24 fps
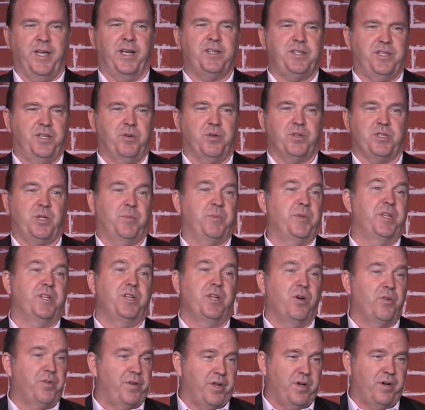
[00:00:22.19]
next to you or someone you
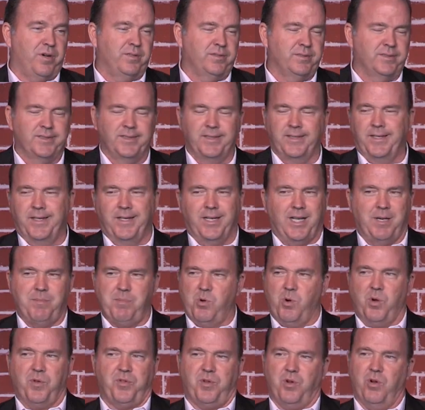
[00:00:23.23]
don't know could
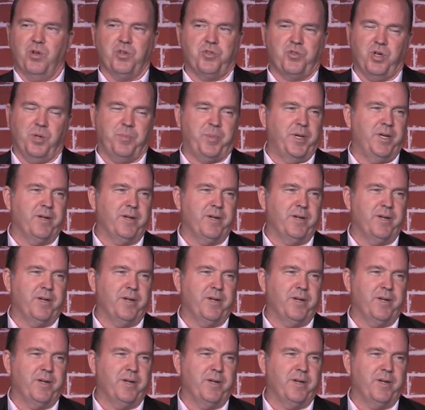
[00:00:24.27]
be worth your whole trip